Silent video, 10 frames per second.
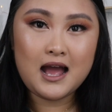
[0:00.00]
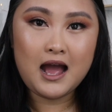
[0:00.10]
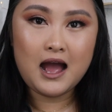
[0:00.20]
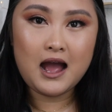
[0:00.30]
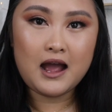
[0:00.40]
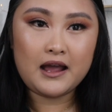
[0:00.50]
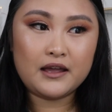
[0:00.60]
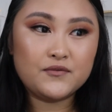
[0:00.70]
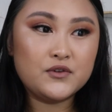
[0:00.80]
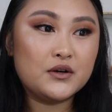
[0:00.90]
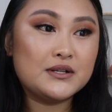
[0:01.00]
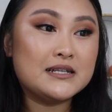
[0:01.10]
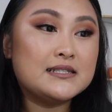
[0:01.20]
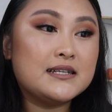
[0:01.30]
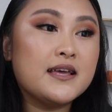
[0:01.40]
I've
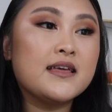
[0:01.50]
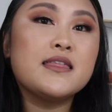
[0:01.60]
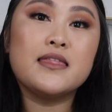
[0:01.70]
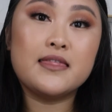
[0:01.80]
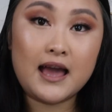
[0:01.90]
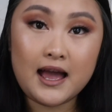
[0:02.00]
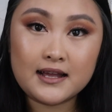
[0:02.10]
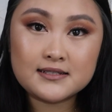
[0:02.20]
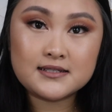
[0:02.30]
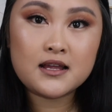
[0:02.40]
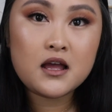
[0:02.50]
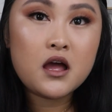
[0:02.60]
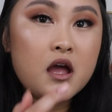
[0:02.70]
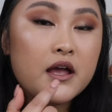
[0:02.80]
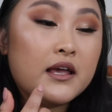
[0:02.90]
noticed that
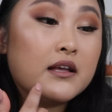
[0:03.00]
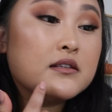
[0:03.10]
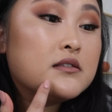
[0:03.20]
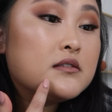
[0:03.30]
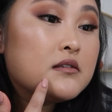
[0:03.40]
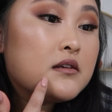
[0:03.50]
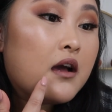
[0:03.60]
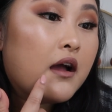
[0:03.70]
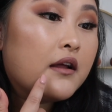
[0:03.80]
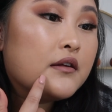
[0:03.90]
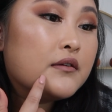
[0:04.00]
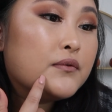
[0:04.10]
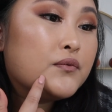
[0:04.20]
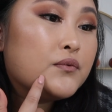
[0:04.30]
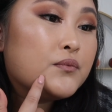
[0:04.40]
it's kind of,